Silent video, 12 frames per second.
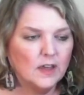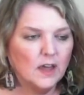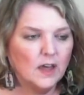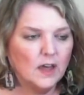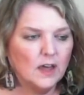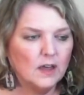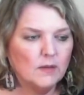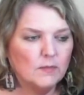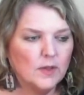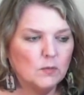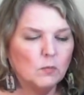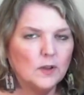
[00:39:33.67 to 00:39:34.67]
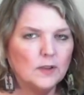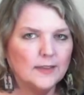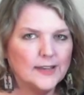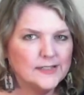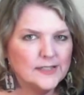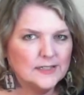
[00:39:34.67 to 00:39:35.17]
And what
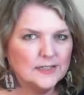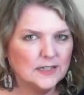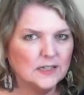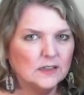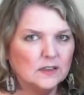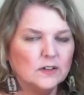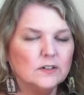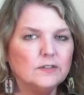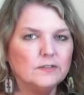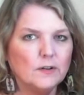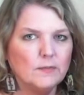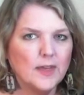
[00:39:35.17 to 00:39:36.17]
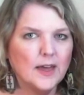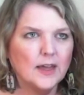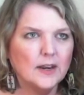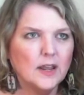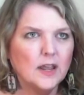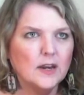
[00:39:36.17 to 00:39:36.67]
lesson did he learn from
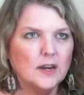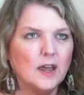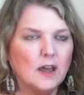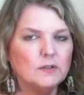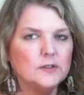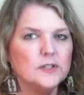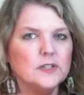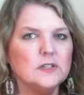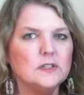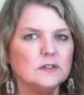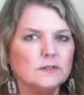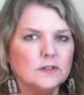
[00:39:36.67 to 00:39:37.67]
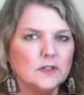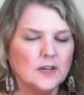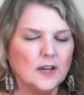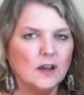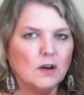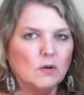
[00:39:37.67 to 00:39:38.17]
that? And how is he different
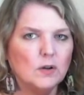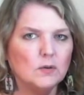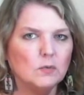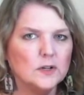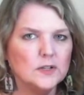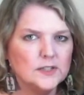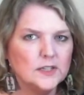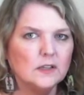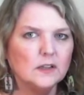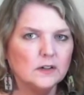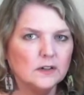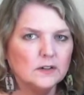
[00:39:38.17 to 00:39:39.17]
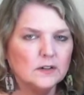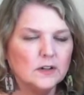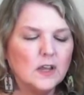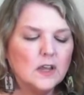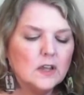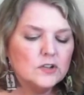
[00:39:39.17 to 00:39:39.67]
now? And what has he learned?
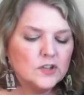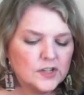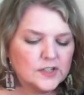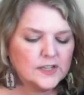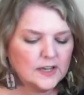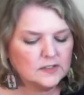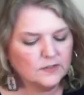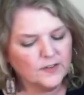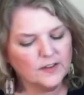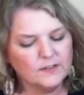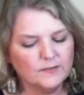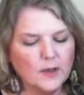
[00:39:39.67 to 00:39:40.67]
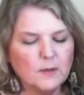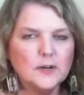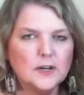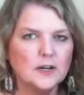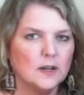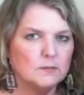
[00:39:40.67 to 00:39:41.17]
Just like Divine
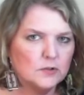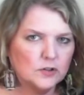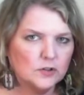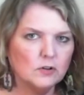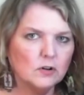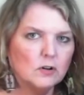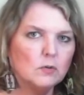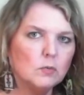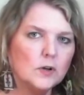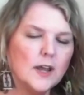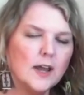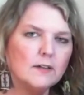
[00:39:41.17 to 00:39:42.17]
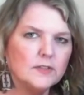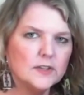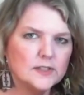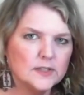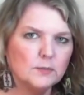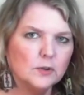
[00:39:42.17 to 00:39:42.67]
Feminine, I'm sure, would have the
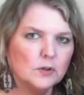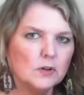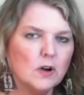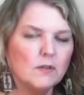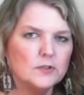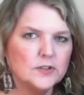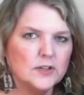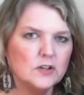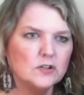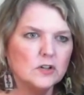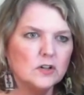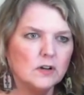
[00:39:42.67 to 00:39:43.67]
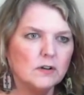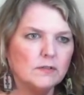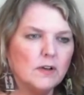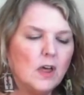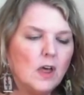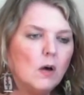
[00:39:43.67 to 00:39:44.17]
similar conversation of
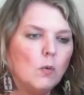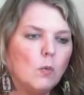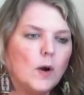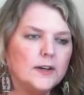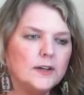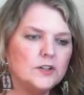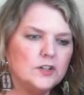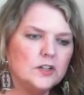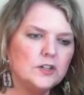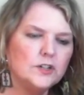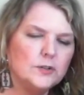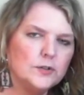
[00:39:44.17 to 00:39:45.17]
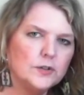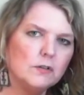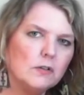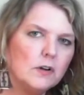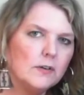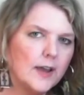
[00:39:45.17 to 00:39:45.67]
why did she choose
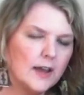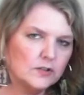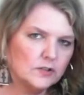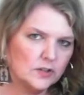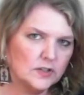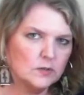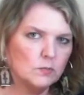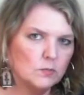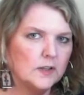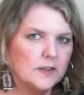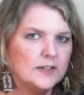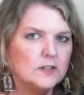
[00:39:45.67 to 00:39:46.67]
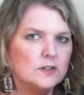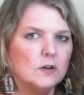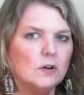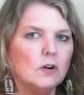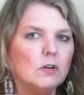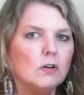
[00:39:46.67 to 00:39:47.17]
her own actions? And what did they do to
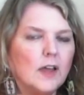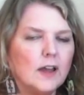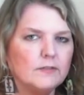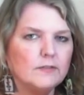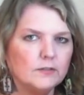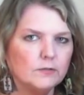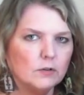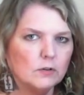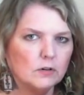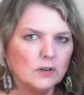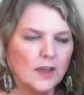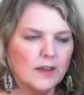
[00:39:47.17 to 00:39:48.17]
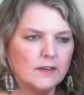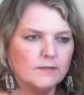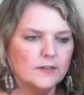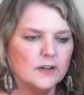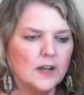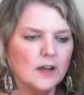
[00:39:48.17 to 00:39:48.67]
her life and for her life?
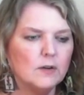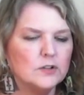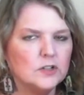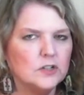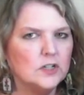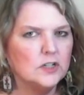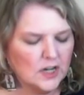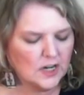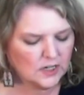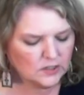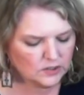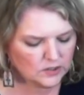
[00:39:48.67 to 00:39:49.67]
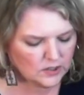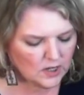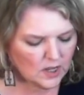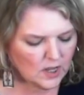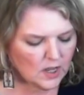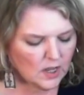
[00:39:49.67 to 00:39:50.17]
And how has she changed?
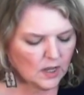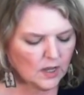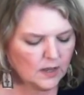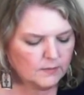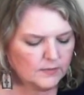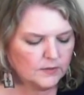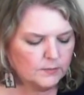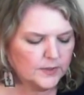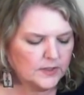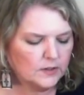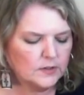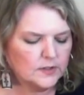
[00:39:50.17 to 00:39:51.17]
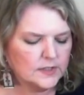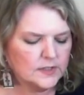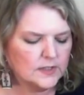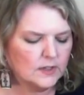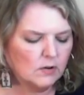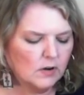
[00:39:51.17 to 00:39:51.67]
But there is this
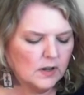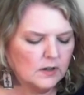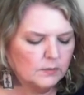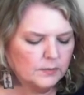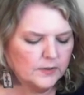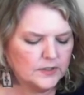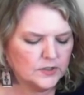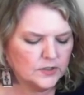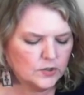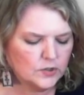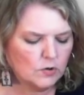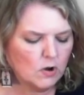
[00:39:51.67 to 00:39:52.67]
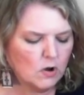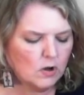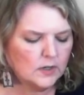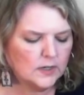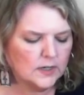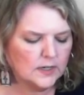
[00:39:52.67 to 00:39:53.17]
incredibly strong
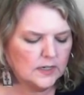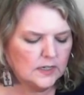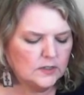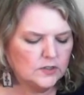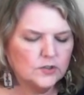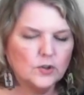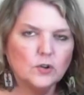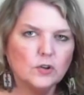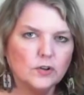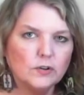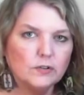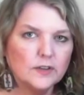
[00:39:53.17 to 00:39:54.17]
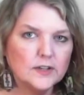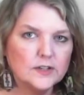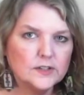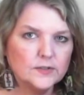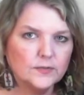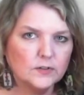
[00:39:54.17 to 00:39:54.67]
need to clear
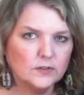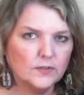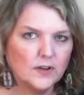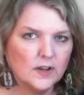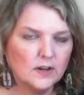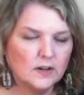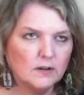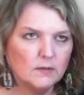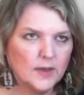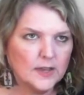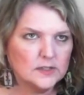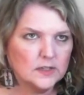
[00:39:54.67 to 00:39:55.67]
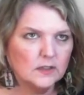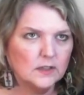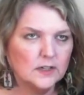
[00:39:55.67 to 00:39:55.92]
this for Divine Masculine.